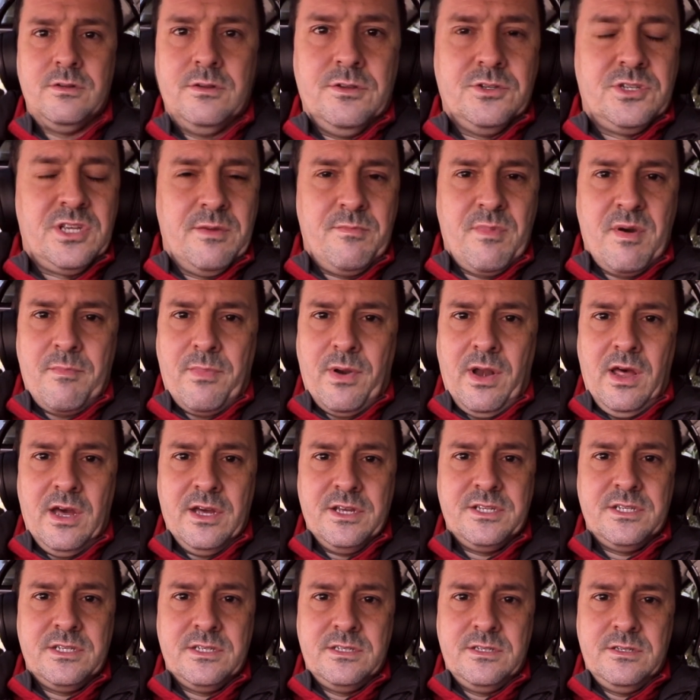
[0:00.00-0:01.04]
The same
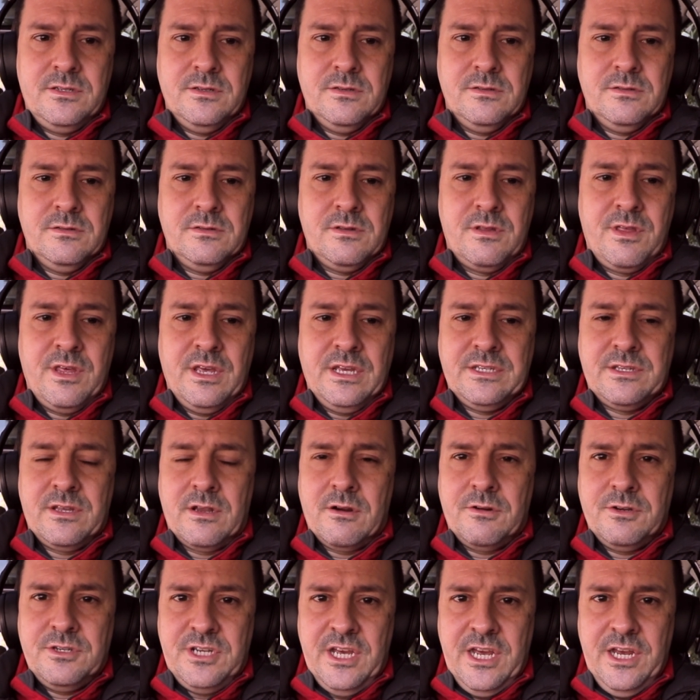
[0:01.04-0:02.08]
applies to things
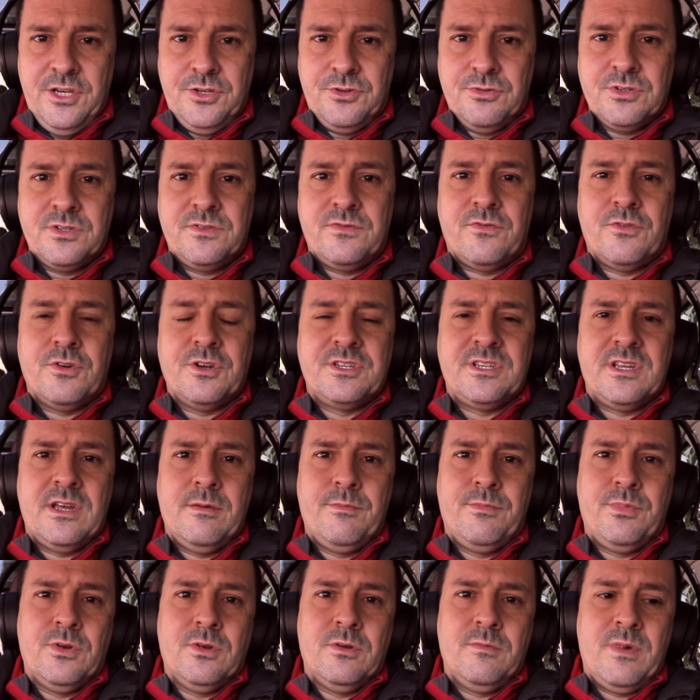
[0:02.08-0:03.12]
that are dangerous. For
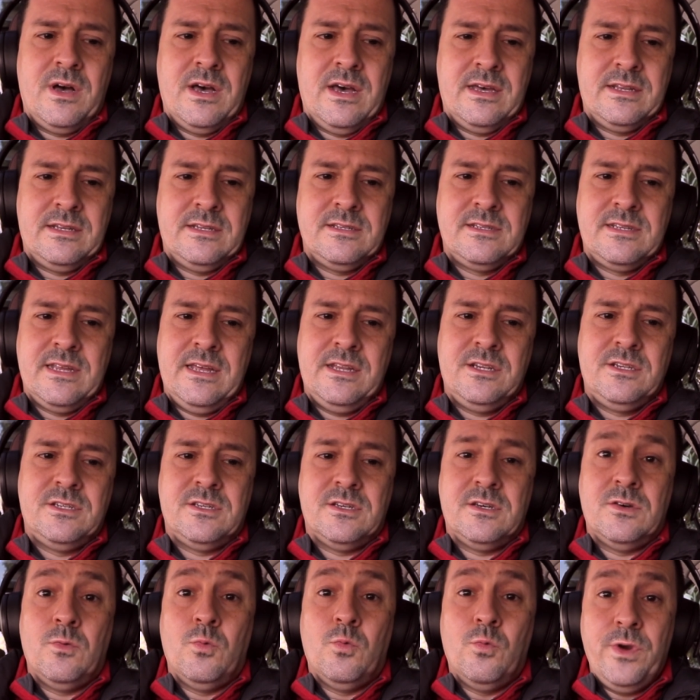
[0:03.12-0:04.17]
example, at the
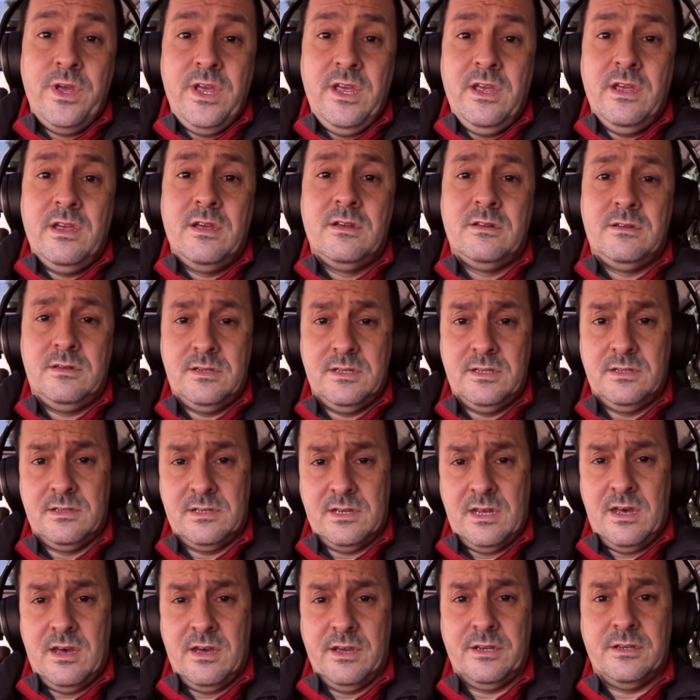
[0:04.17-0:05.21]
center, we
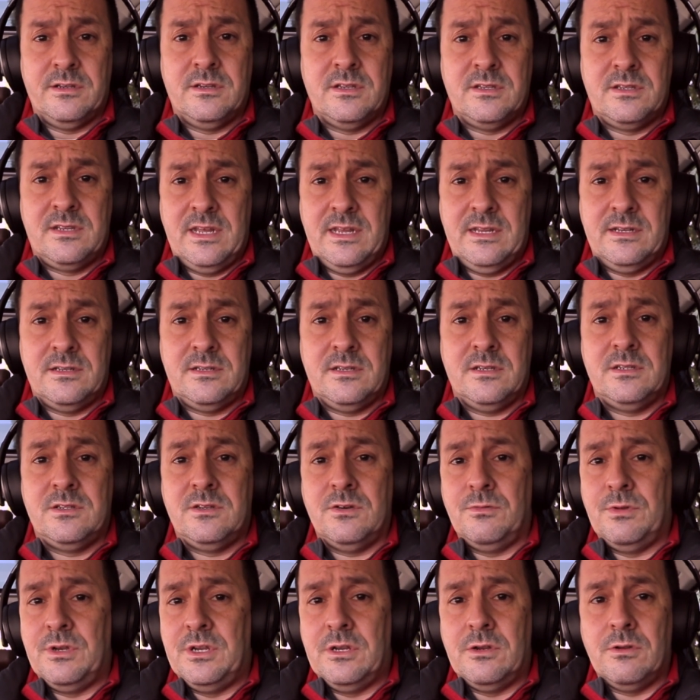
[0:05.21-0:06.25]
designed the center,
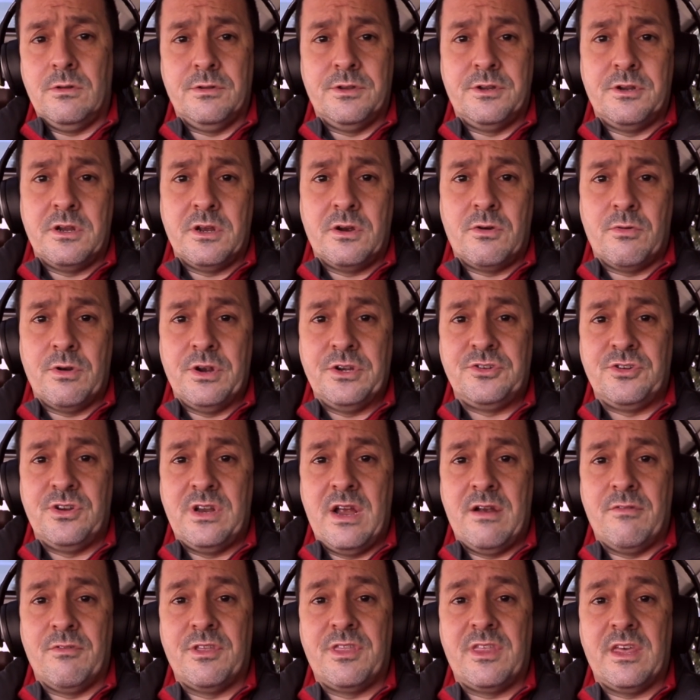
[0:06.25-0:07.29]
so we did all the decoration
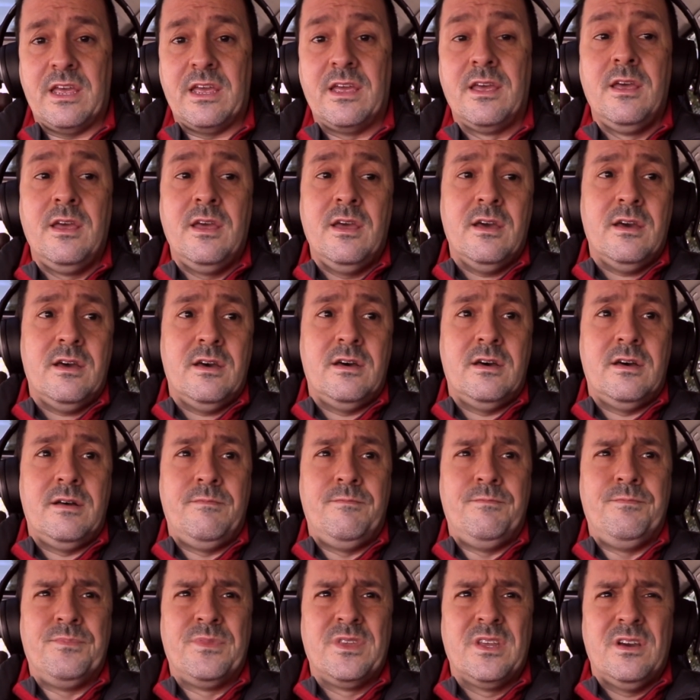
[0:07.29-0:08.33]
and everything.
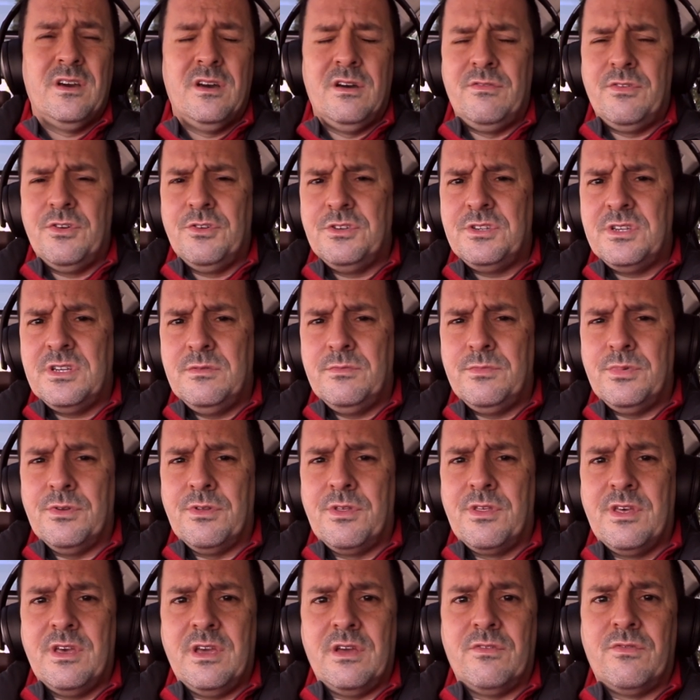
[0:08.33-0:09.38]
Um, a very simple
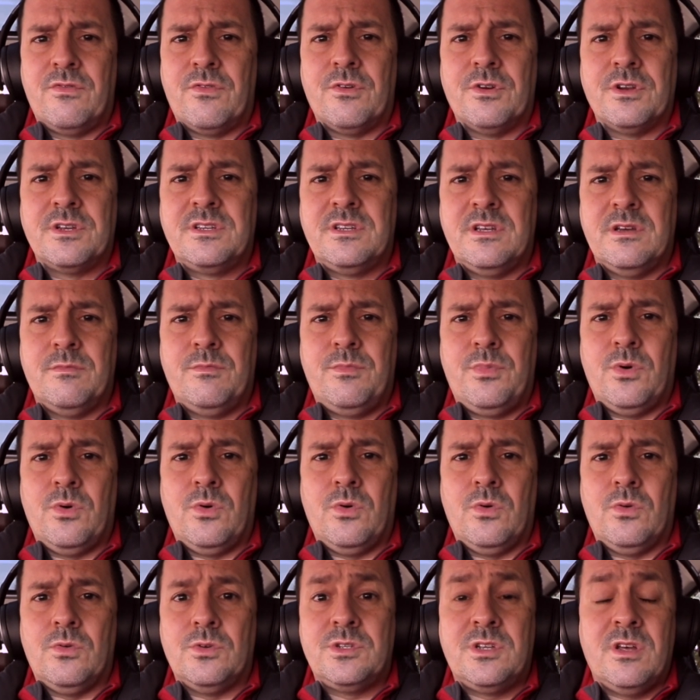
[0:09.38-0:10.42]
thing, for
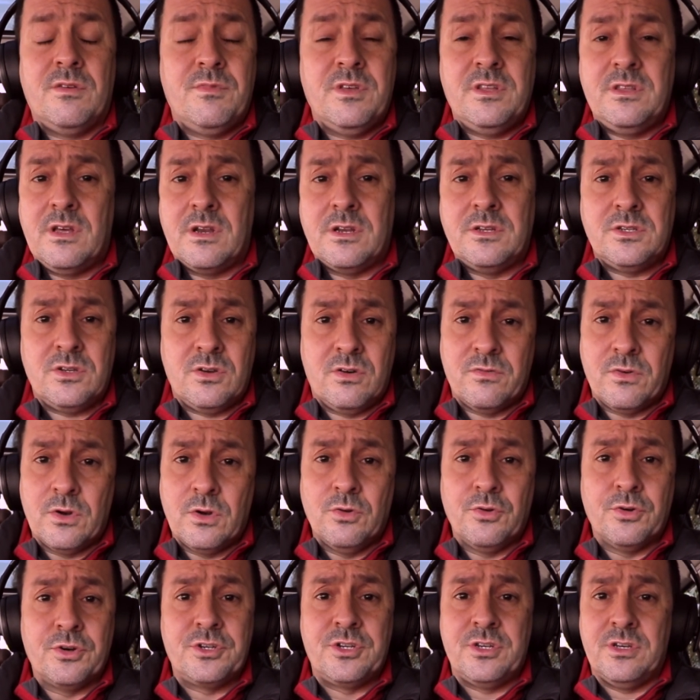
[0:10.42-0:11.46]
example, something that is
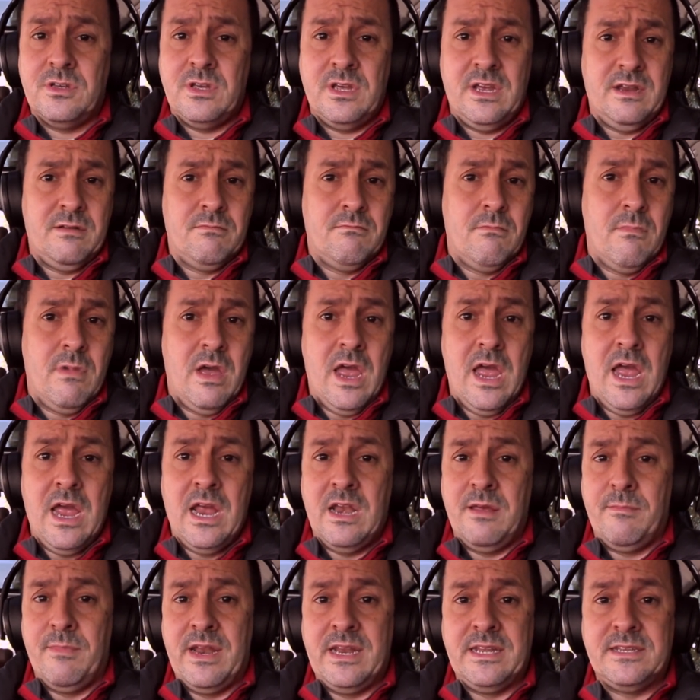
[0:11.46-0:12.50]
overlooked in
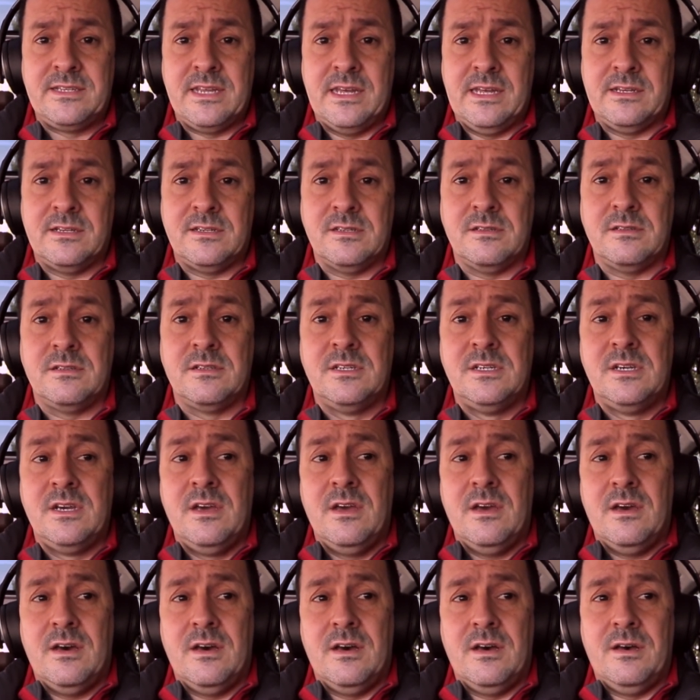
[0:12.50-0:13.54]
many, many centers,
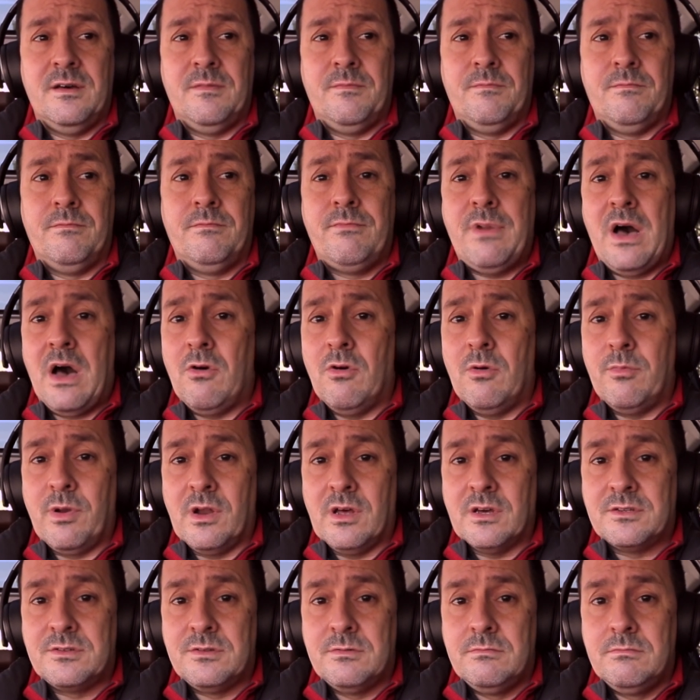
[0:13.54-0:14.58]
um, power
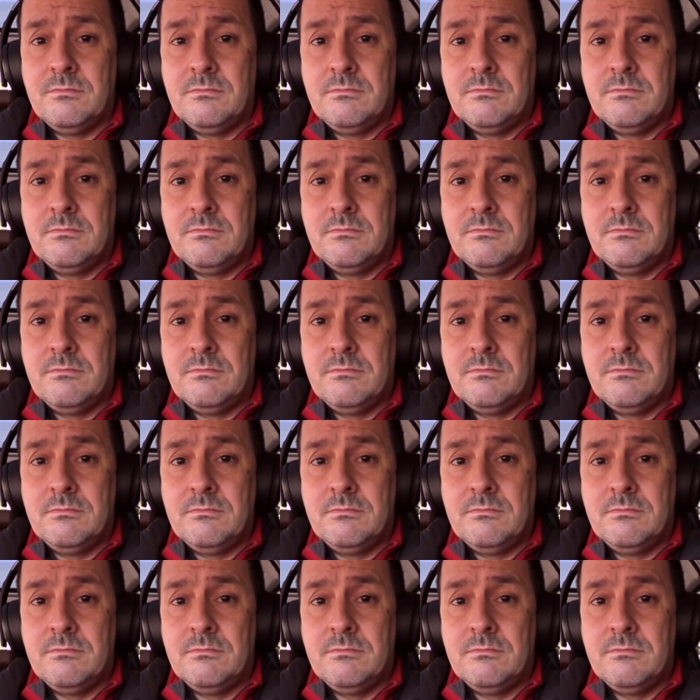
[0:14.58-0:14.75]
plugs,